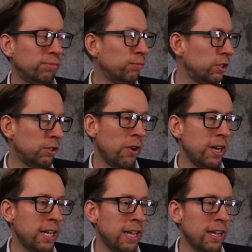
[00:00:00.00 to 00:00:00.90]

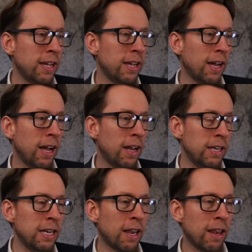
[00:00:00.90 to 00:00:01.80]
sturdy uh,
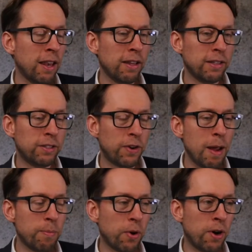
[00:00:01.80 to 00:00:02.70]
little
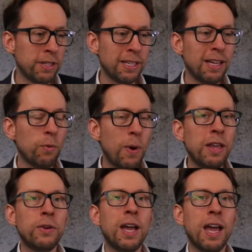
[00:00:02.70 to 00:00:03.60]
tripod where
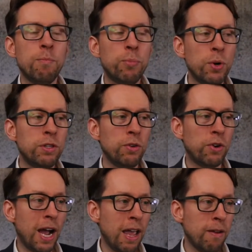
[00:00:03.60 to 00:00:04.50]
you can put
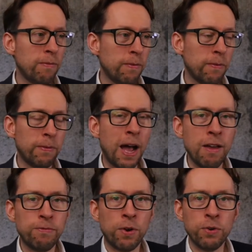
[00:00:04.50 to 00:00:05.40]
your
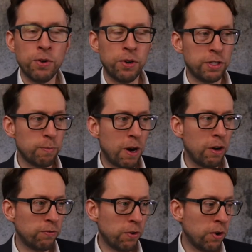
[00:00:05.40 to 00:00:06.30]
iPhone or your
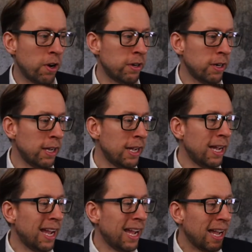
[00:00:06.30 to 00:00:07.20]
smartphone on
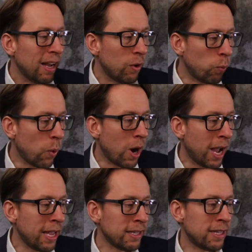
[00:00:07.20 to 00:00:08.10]
why
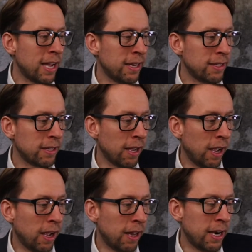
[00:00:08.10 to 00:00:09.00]
is that uh,